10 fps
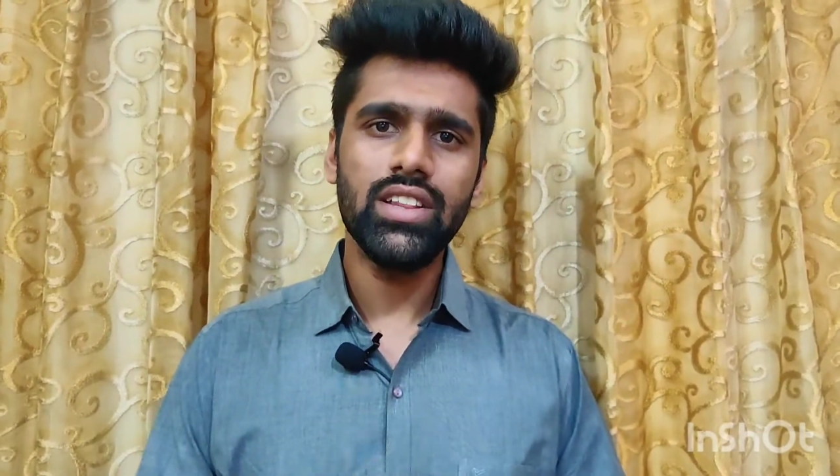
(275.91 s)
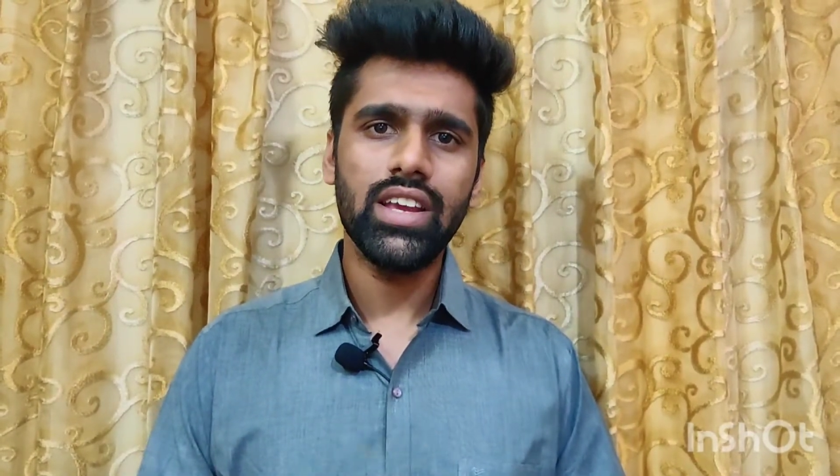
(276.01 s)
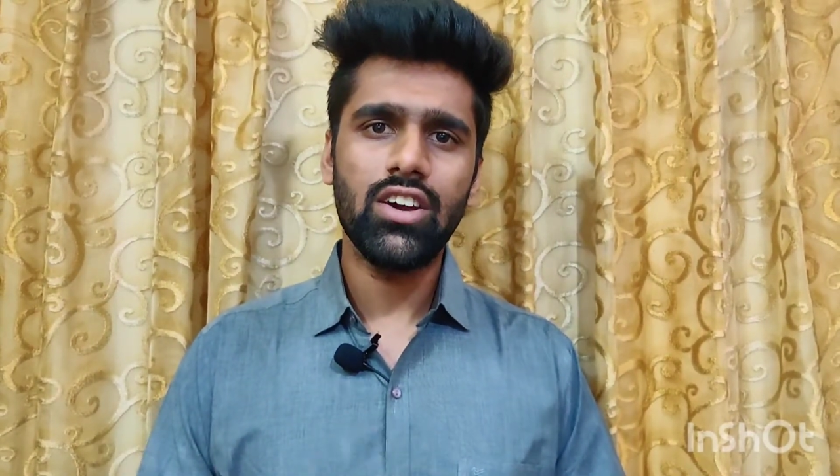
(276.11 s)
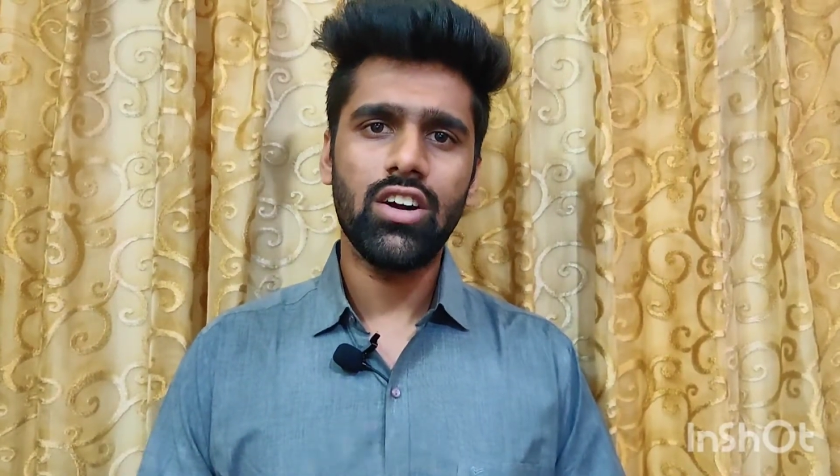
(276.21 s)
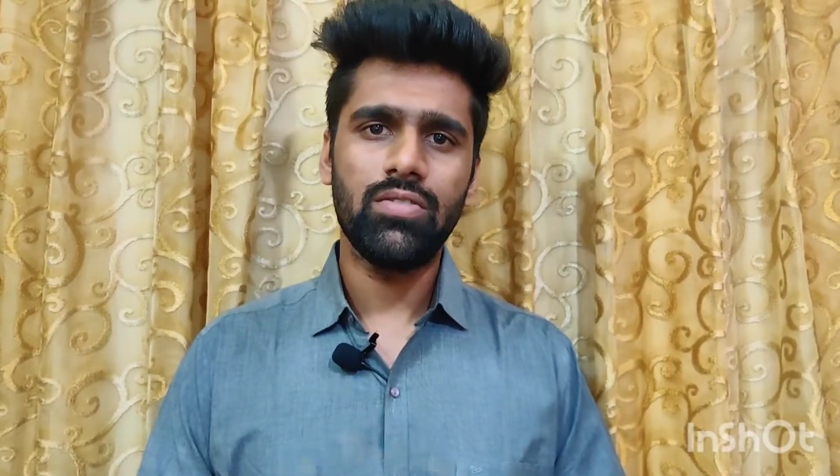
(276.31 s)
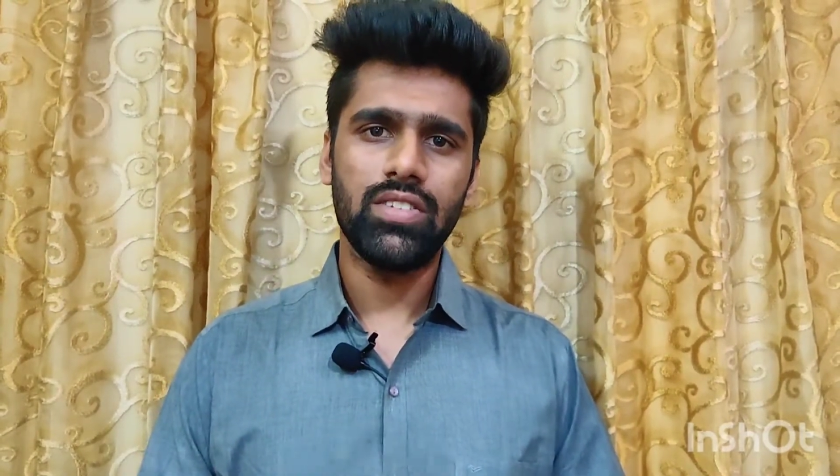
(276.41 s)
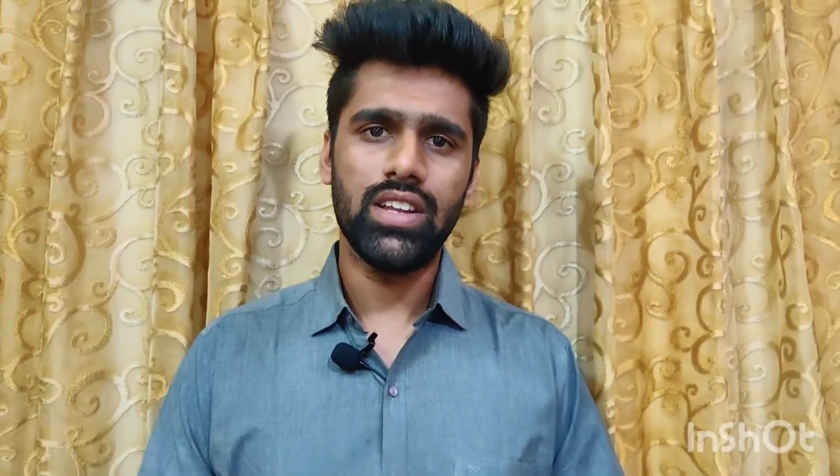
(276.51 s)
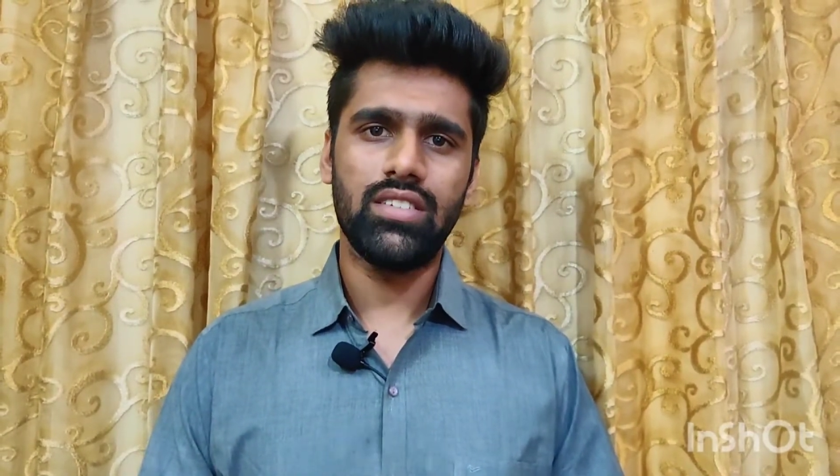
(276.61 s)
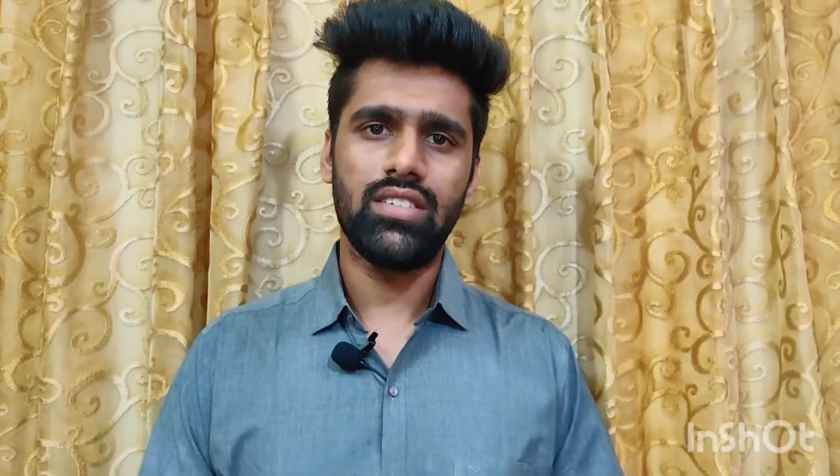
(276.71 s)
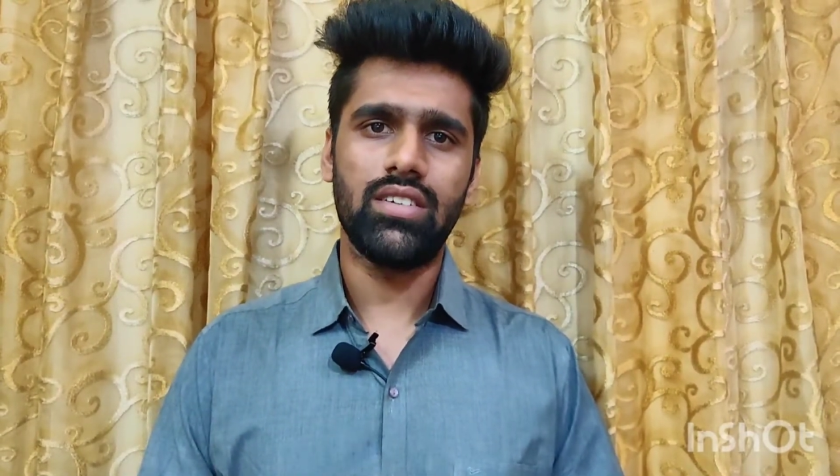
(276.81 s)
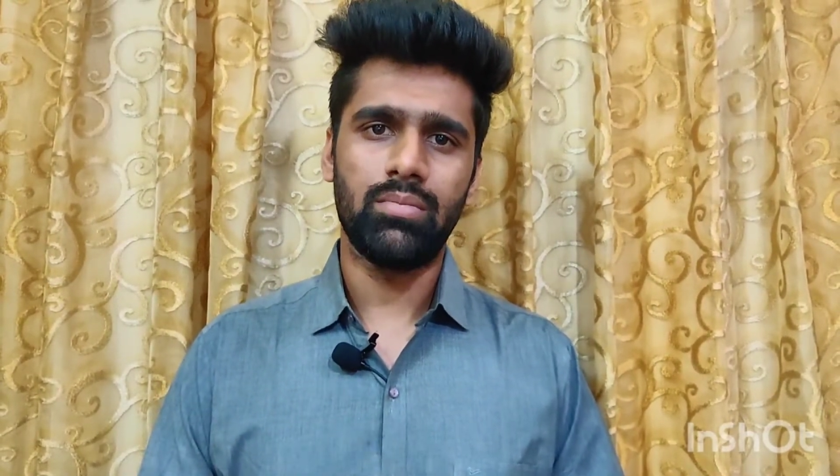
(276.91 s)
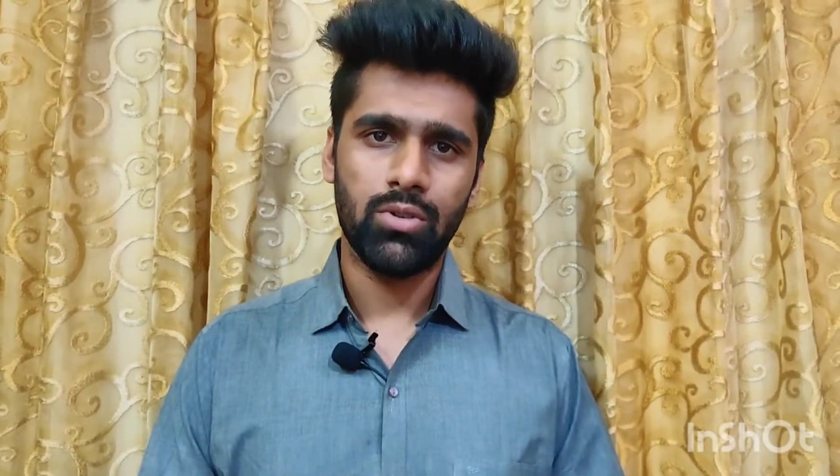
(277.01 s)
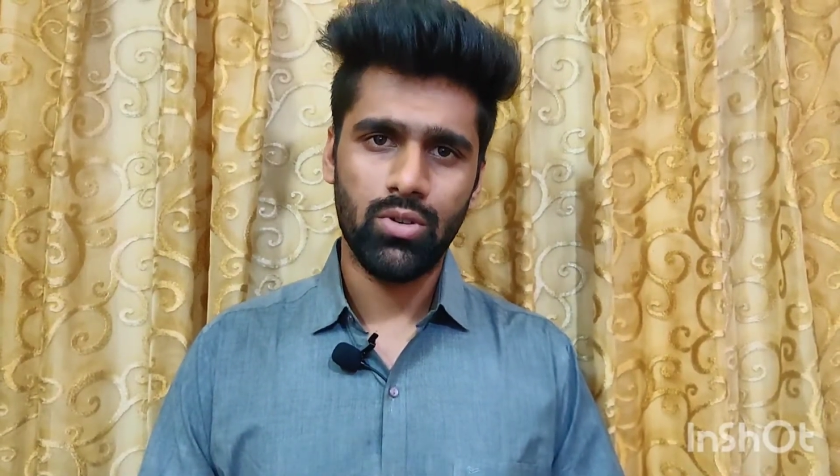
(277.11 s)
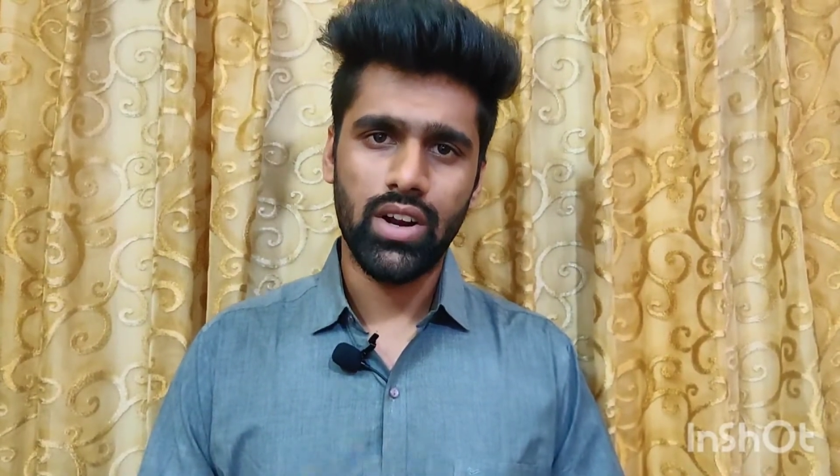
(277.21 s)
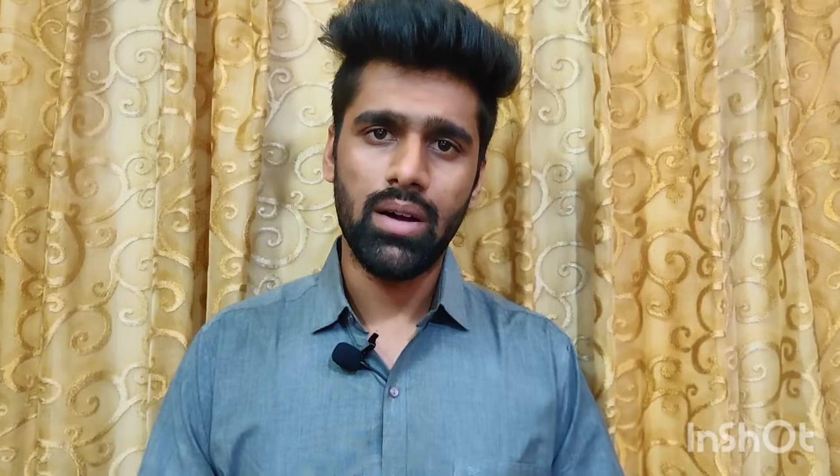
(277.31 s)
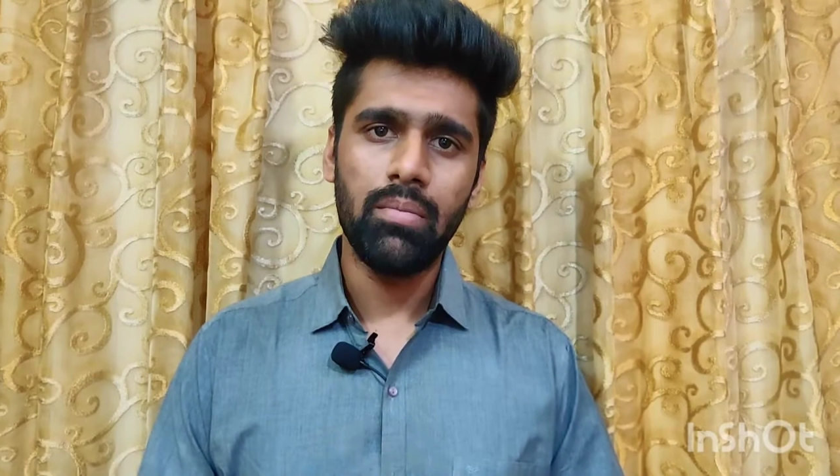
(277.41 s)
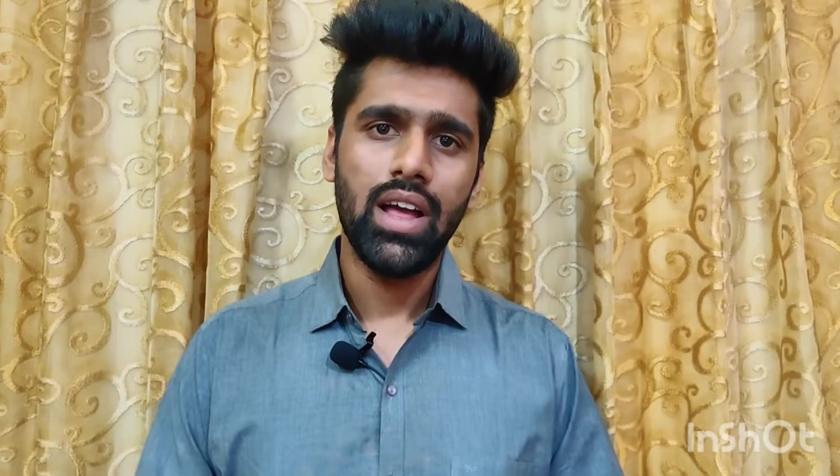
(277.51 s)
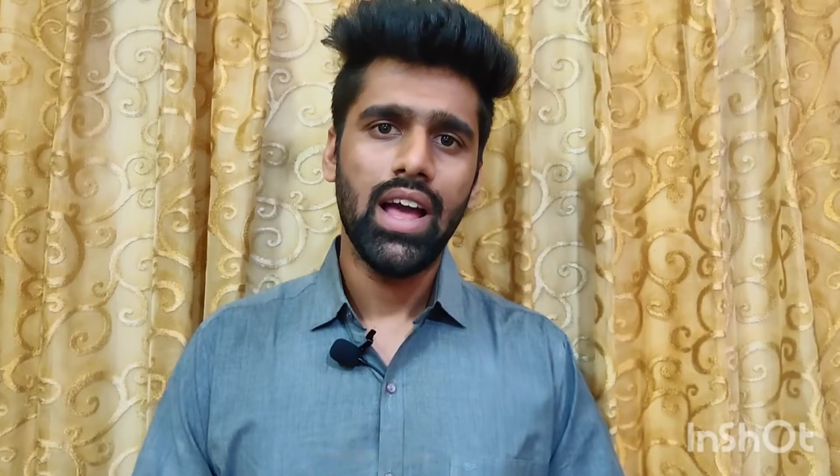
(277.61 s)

thing of this program.